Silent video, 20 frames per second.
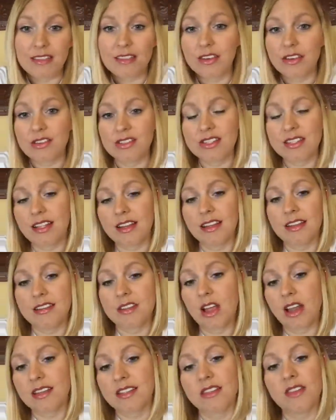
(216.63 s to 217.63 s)
They're just going to
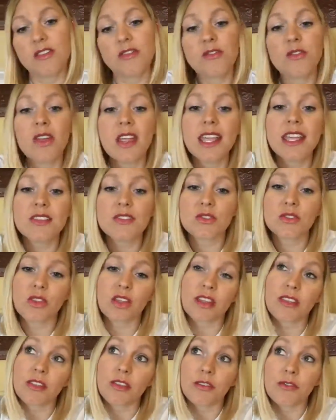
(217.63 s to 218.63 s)
talk to their friends or look
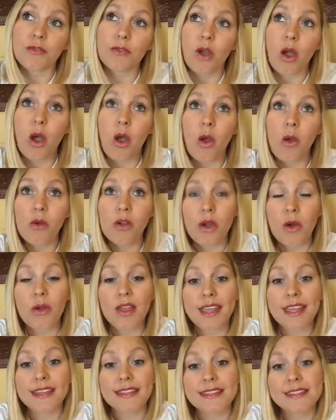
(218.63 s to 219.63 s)
at their phone, go
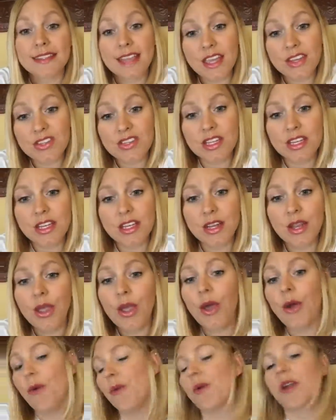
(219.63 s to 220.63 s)
get concession,
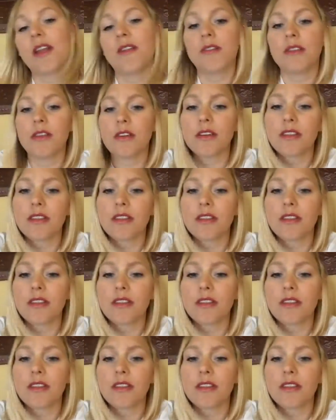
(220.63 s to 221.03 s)
whatever.